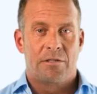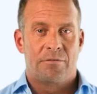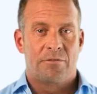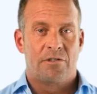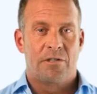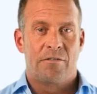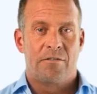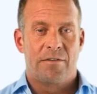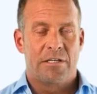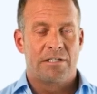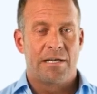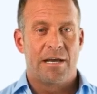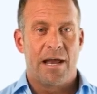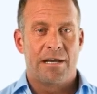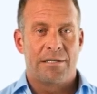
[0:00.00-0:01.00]
of
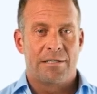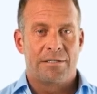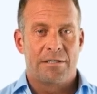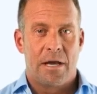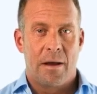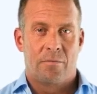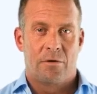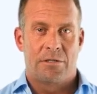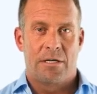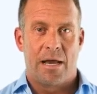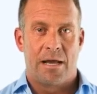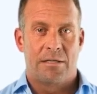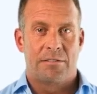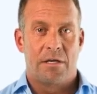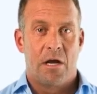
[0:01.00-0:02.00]
sophisticated cyber
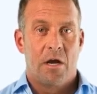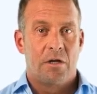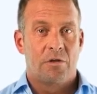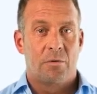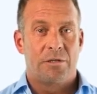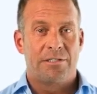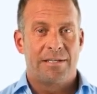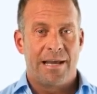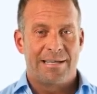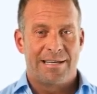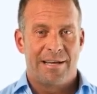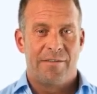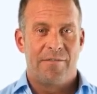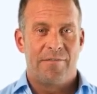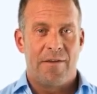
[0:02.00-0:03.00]
attacks to assess
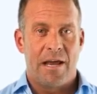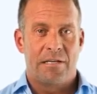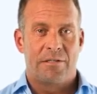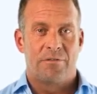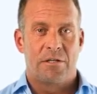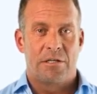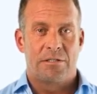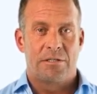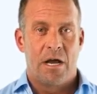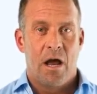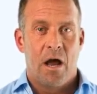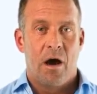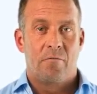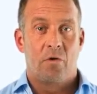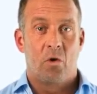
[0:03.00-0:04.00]
the effectiveness
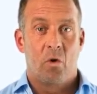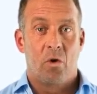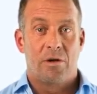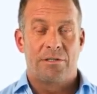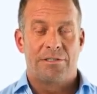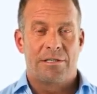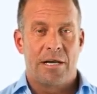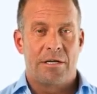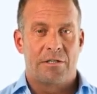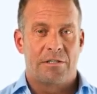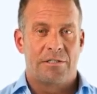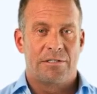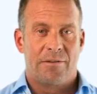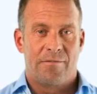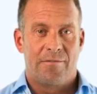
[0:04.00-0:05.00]
of an
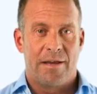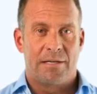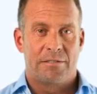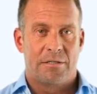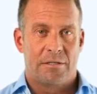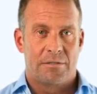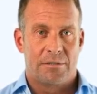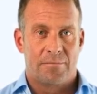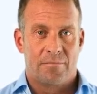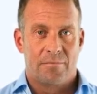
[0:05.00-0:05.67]
organization's defenses.